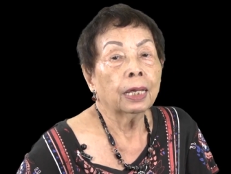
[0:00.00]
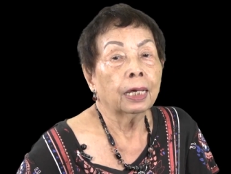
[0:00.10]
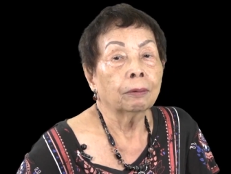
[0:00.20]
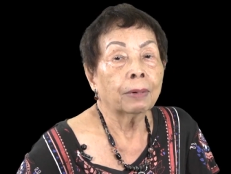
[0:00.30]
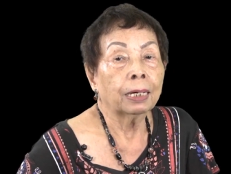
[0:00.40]

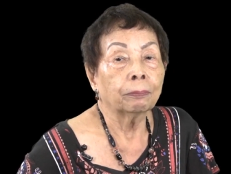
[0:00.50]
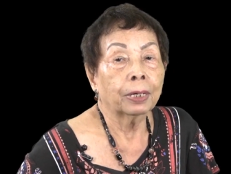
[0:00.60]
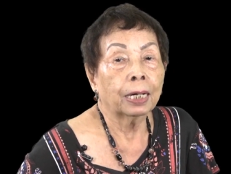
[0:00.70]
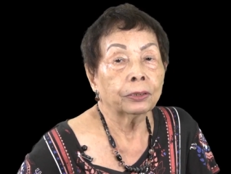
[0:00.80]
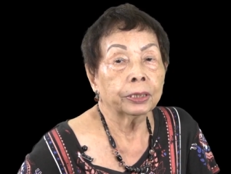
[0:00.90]
And my
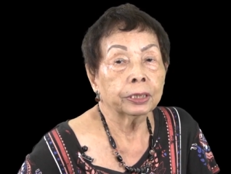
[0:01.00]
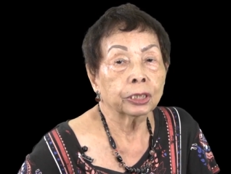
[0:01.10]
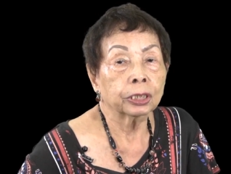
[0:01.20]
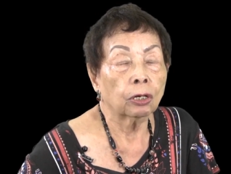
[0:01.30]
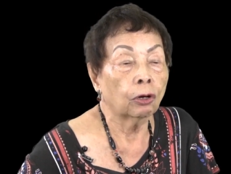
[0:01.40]

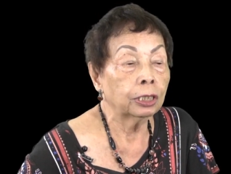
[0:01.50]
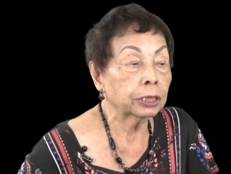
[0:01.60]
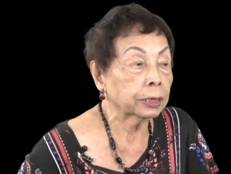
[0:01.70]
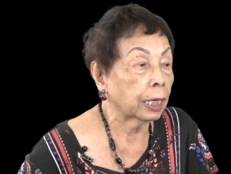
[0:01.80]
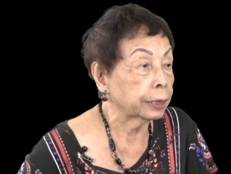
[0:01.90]
brothers all
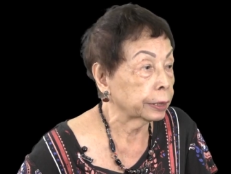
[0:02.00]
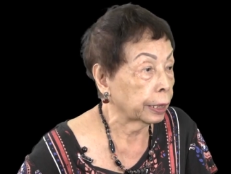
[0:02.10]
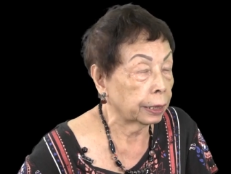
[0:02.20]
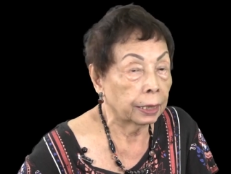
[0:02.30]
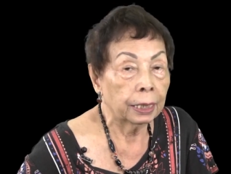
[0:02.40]

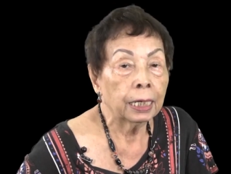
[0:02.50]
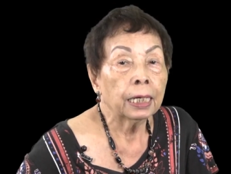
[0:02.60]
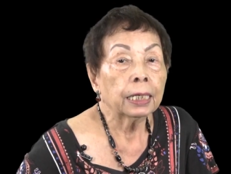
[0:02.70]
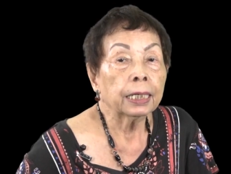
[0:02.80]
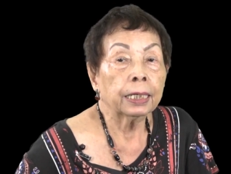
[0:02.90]
started
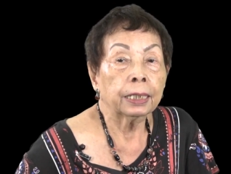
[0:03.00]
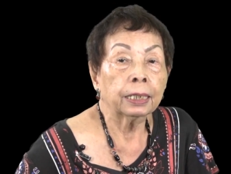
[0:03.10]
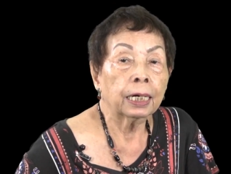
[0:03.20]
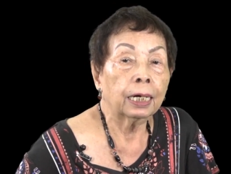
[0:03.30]
in